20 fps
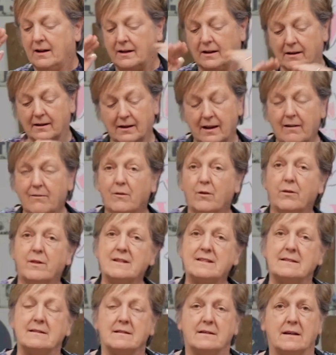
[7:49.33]
level
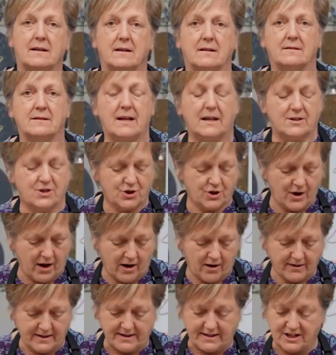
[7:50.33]
the texture
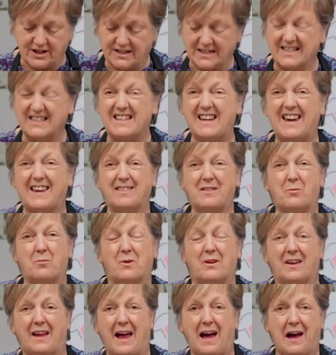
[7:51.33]
out, it's just to take the
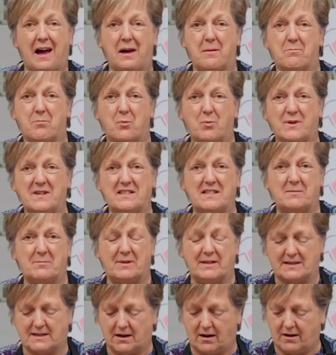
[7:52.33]
really high pointy
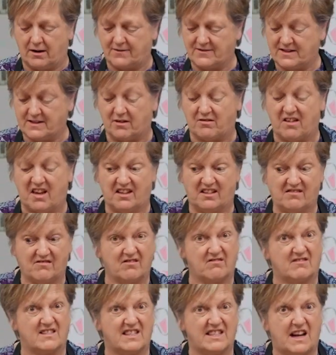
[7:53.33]
bits off so that you
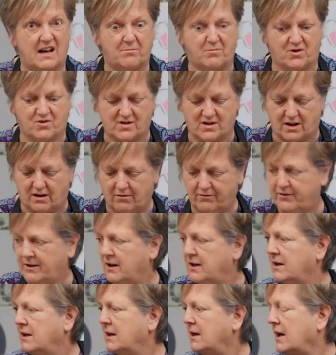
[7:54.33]
don't stab yourself.
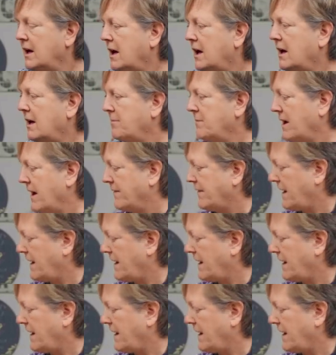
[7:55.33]
And